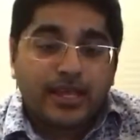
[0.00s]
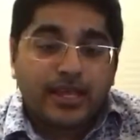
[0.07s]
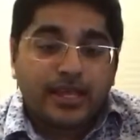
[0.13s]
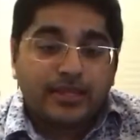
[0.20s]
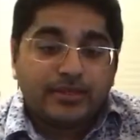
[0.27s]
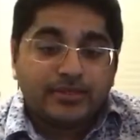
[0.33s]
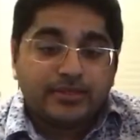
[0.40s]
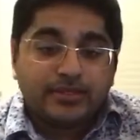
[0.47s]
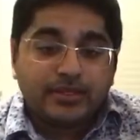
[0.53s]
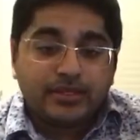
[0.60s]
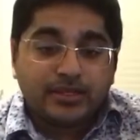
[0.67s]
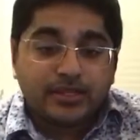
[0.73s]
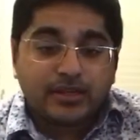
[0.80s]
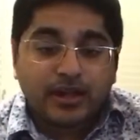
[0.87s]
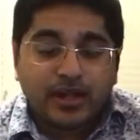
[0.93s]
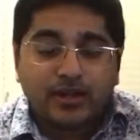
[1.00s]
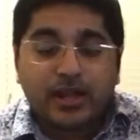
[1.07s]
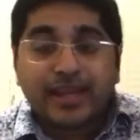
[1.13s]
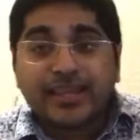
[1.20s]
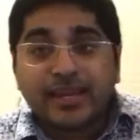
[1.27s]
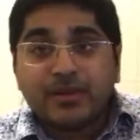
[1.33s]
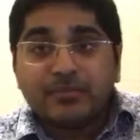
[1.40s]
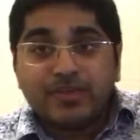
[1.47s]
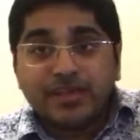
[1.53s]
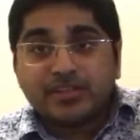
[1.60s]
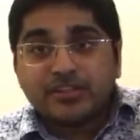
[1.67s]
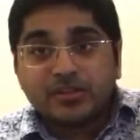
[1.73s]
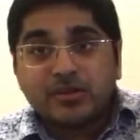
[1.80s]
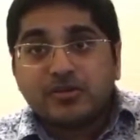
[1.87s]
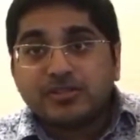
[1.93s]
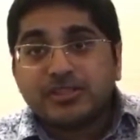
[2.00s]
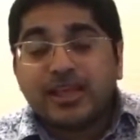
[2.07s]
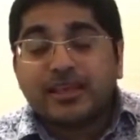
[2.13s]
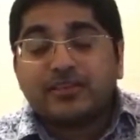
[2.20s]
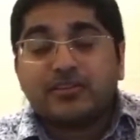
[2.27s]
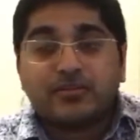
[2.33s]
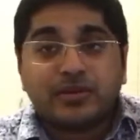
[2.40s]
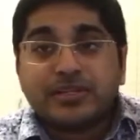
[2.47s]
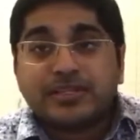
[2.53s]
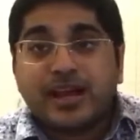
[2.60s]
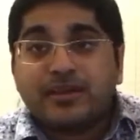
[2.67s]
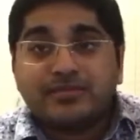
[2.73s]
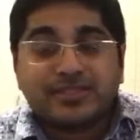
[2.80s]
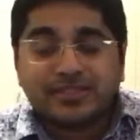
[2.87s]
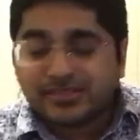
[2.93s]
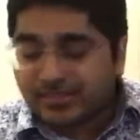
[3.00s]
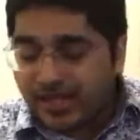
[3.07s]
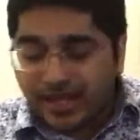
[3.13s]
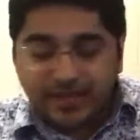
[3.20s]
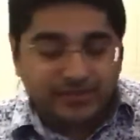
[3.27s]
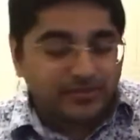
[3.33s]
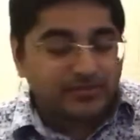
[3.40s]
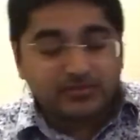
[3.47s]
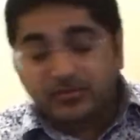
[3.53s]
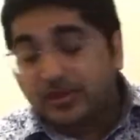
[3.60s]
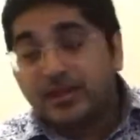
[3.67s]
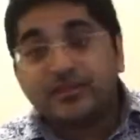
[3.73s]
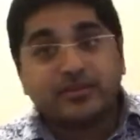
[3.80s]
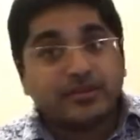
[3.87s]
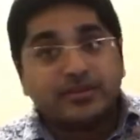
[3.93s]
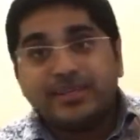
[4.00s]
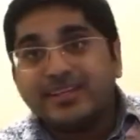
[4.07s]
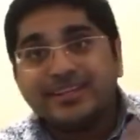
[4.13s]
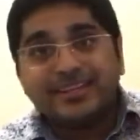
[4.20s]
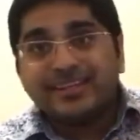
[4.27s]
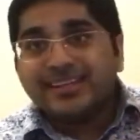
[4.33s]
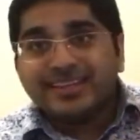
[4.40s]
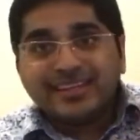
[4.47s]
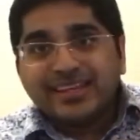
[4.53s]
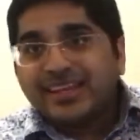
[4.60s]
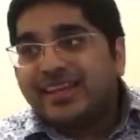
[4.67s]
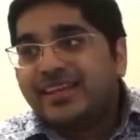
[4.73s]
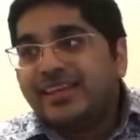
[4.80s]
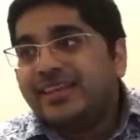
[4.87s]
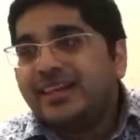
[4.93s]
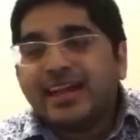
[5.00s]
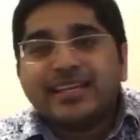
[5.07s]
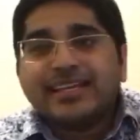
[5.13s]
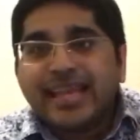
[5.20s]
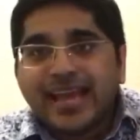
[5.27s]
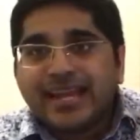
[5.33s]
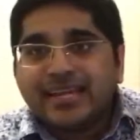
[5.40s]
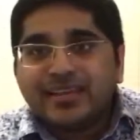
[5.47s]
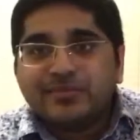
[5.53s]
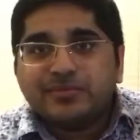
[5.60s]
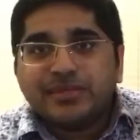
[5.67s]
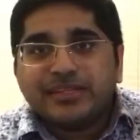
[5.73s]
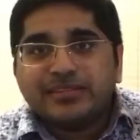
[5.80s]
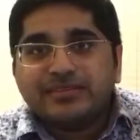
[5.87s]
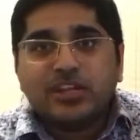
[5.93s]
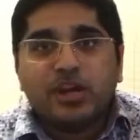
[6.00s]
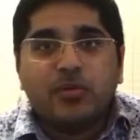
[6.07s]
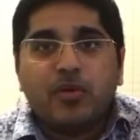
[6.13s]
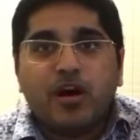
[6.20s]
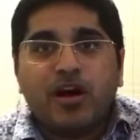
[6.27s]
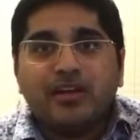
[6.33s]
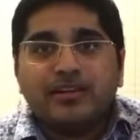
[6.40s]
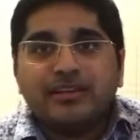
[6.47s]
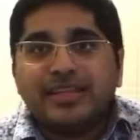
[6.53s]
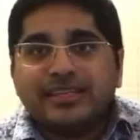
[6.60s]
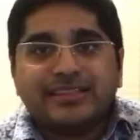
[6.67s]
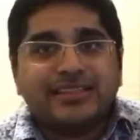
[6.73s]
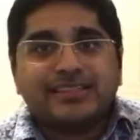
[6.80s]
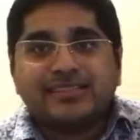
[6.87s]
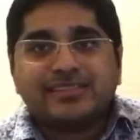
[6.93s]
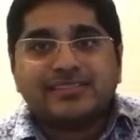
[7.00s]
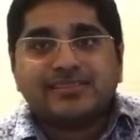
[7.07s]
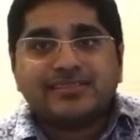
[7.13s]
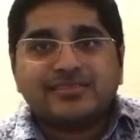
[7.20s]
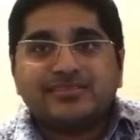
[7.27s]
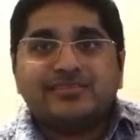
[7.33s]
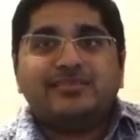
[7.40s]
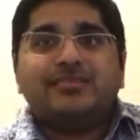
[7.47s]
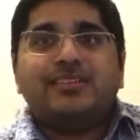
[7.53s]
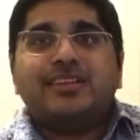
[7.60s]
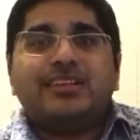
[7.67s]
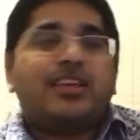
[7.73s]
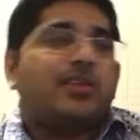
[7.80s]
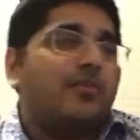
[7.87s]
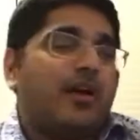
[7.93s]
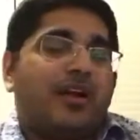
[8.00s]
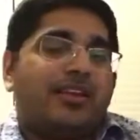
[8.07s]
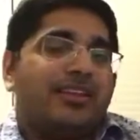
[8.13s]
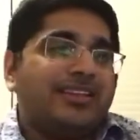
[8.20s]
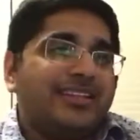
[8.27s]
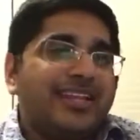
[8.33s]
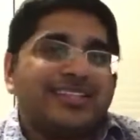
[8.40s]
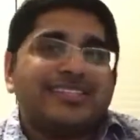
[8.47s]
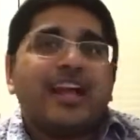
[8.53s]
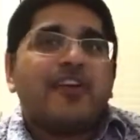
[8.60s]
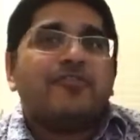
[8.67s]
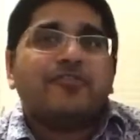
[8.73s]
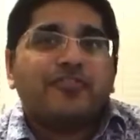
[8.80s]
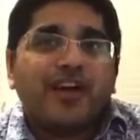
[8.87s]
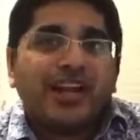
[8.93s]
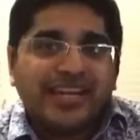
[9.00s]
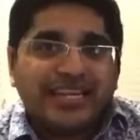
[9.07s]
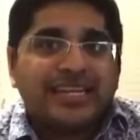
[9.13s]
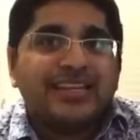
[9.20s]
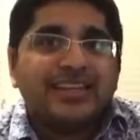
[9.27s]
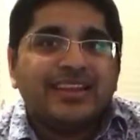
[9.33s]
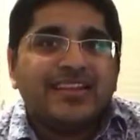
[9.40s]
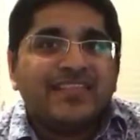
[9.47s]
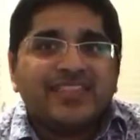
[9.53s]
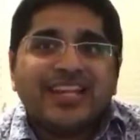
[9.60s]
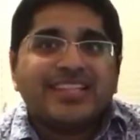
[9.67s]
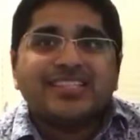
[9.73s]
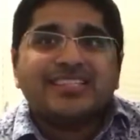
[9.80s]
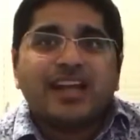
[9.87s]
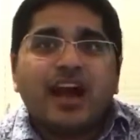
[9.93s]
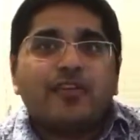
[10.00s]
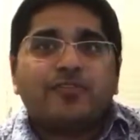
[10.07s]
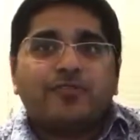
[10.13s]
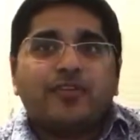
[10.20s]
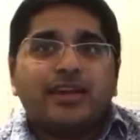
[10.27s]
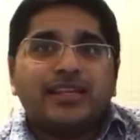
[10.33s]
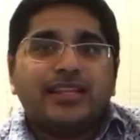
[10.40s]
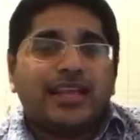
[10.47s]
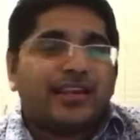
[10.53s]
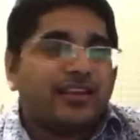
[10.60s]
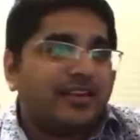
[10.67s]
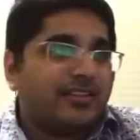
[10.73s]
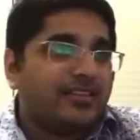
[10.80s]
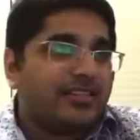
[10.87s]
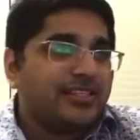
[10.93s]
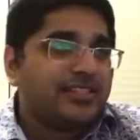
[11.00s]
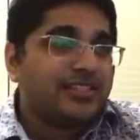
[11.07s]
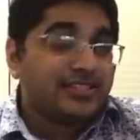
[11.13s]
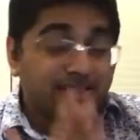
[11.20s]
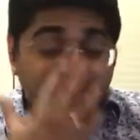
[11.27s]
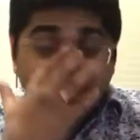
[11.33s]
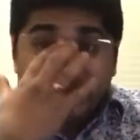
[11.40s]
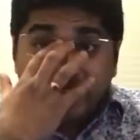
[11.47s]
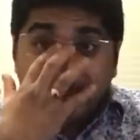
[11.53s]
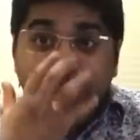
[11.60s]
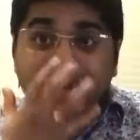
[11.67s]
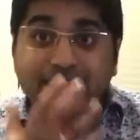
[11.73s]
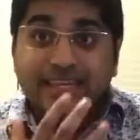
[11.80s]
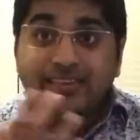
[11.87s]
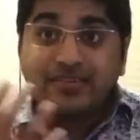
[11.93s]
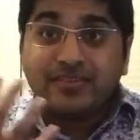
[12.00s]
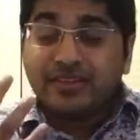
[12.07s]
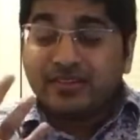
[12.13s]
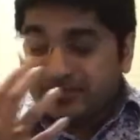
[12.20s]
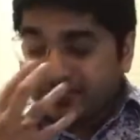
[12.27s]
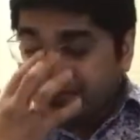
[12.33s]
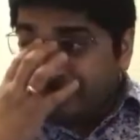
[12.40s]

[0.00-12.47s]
And I know I get it. Big Show is like 3 times the size or whatever. I mean, I get it, but come on, come on. That's not funny. That is not funny. Like this is like even